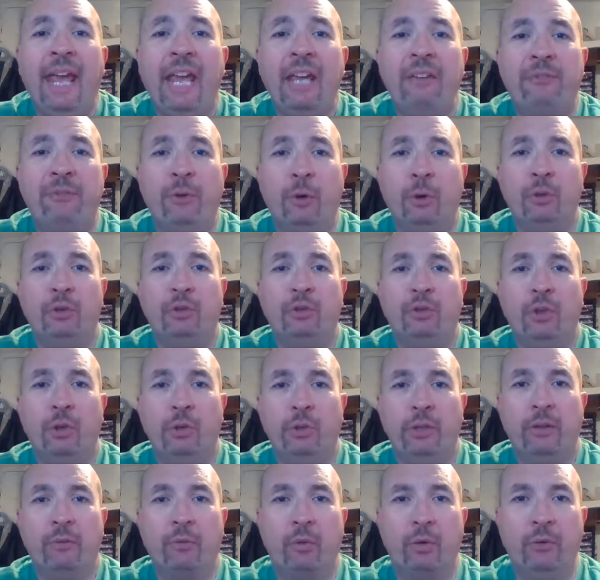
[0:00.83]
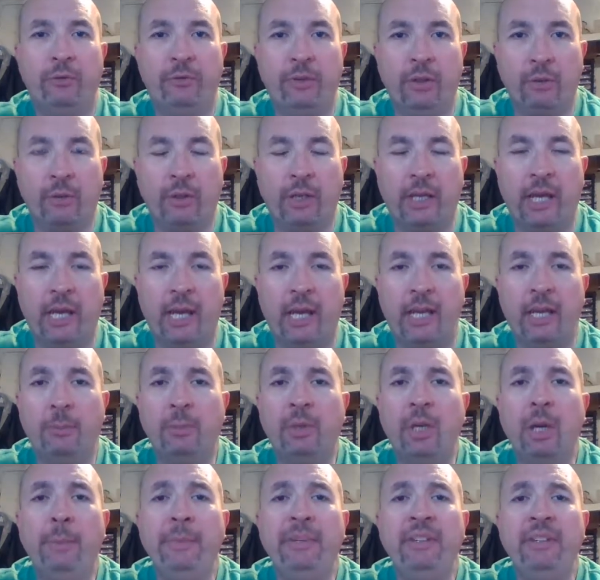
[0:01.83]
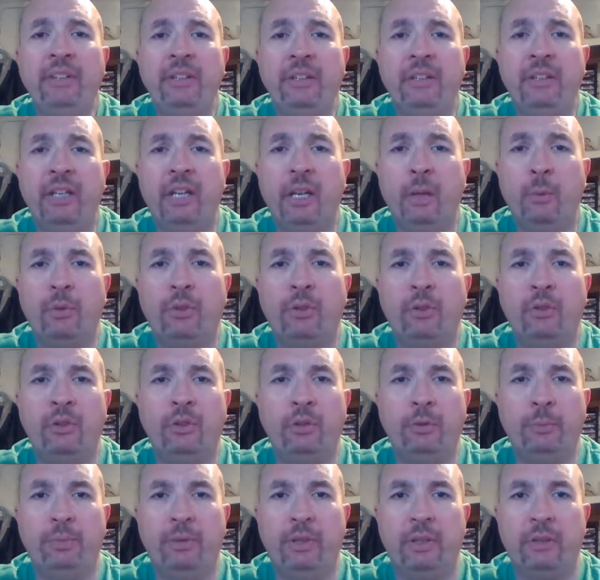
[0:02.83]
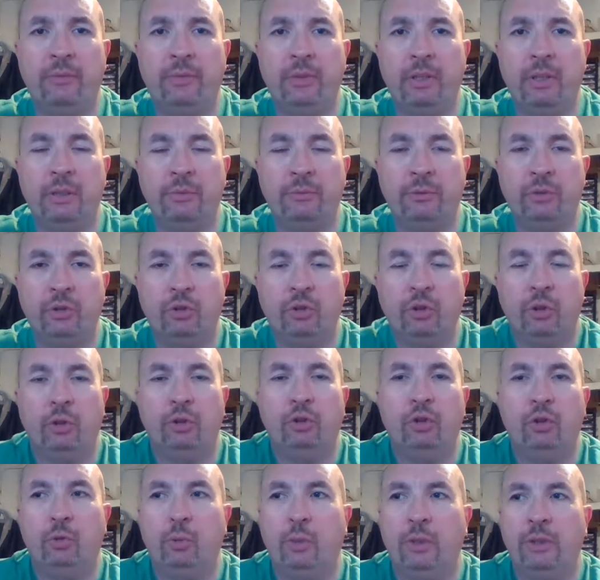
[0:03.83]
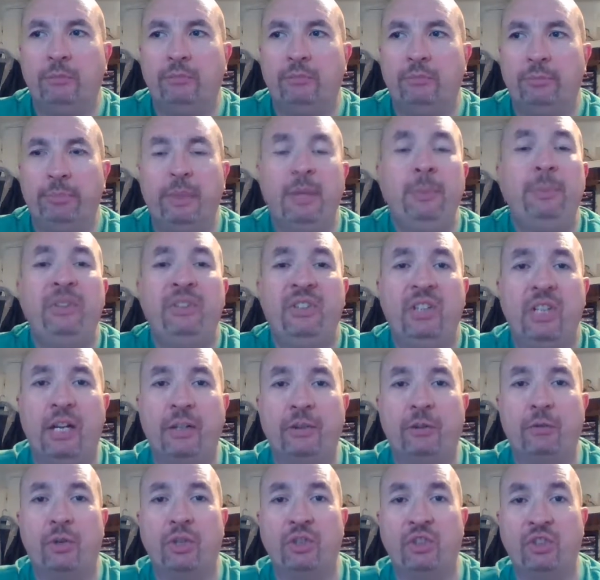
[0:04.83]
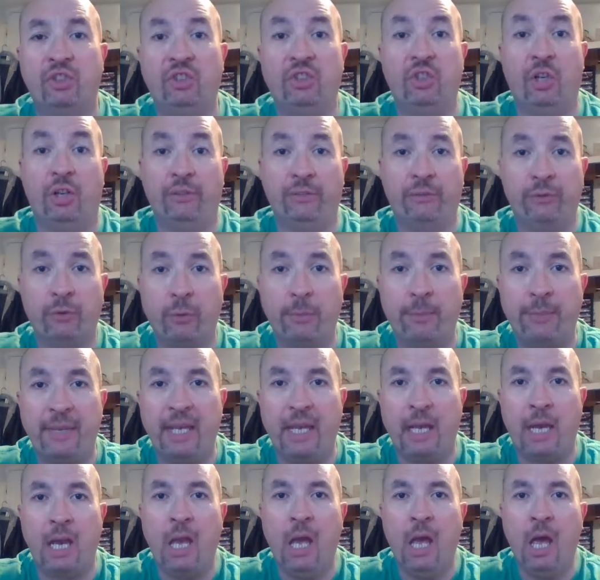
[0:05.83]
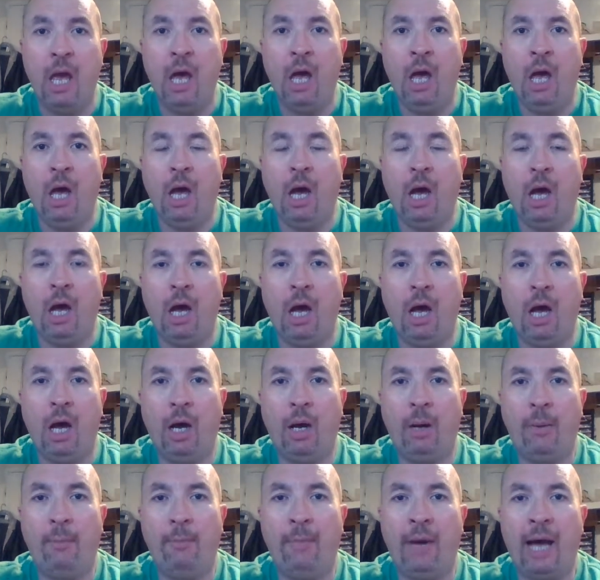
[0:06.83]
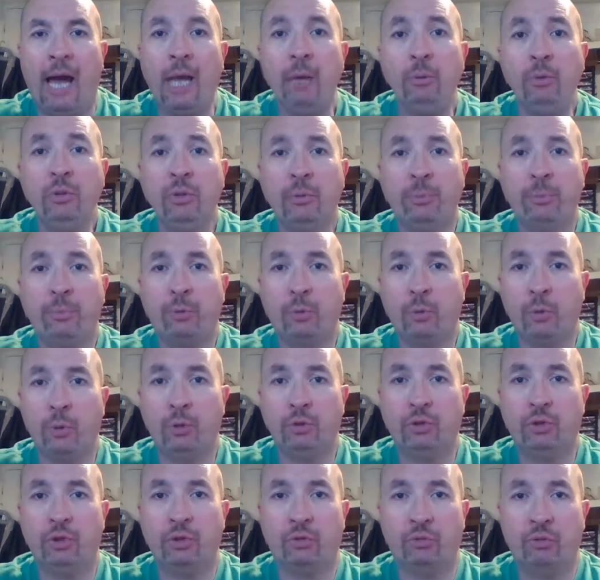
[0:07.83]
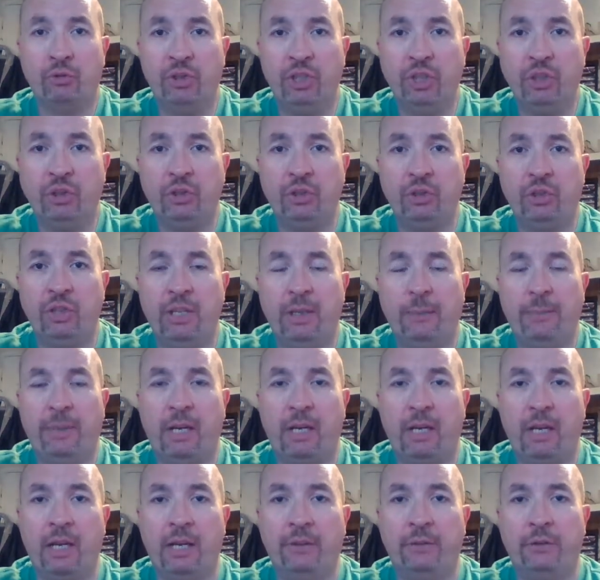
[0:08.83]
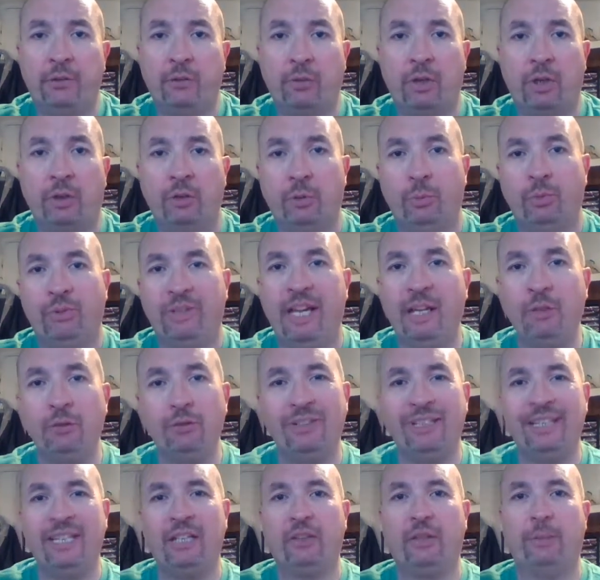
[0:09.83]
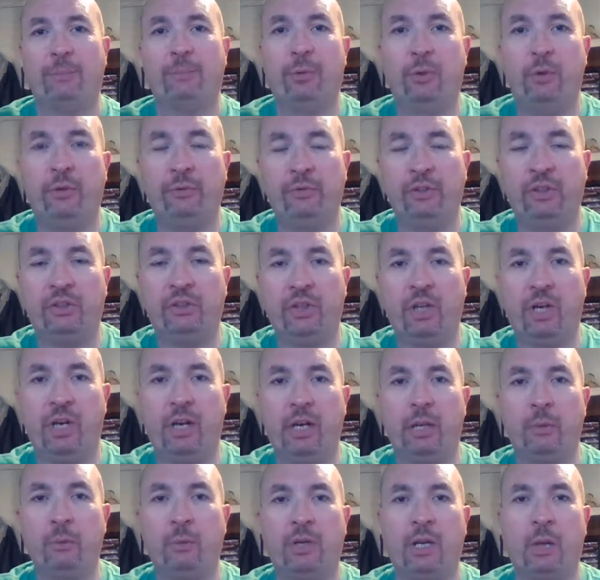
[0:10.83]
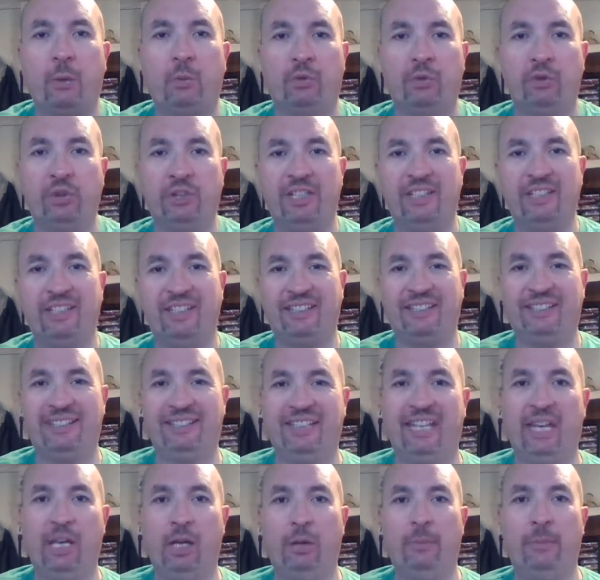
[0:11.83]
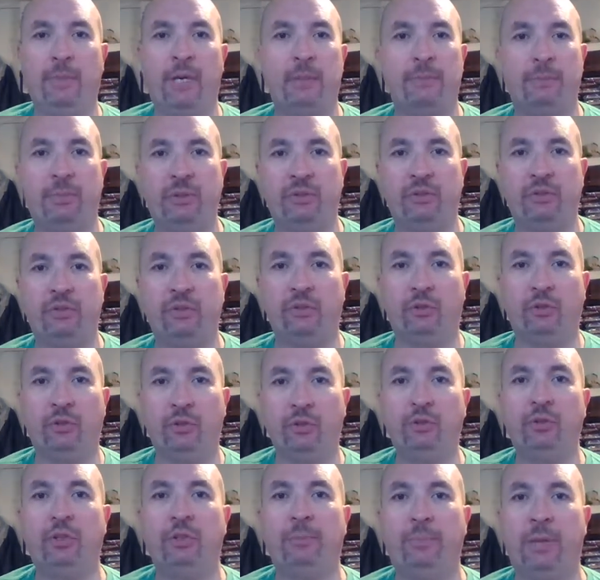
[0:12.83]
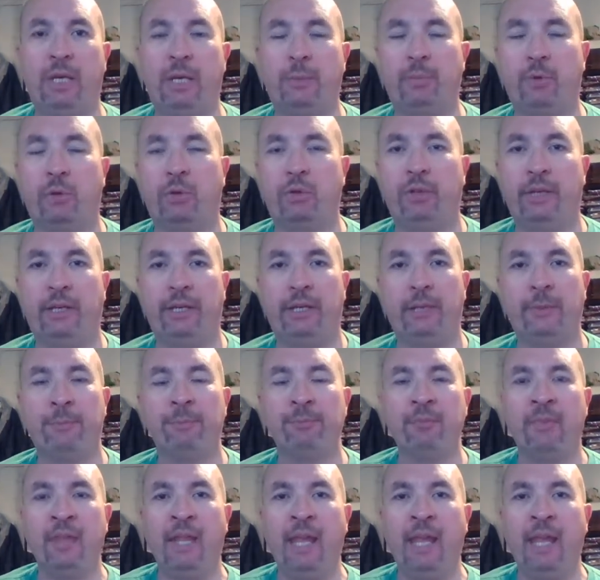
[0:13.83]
Hey folks, Tony Rovere, and I'm coming to you today with a little bit of a, you know, just what PPC Entourage has done for me. Um, I was approached initially about Entourage. It was actually at the perfect time when I was looking to scale my business using pay-per-click,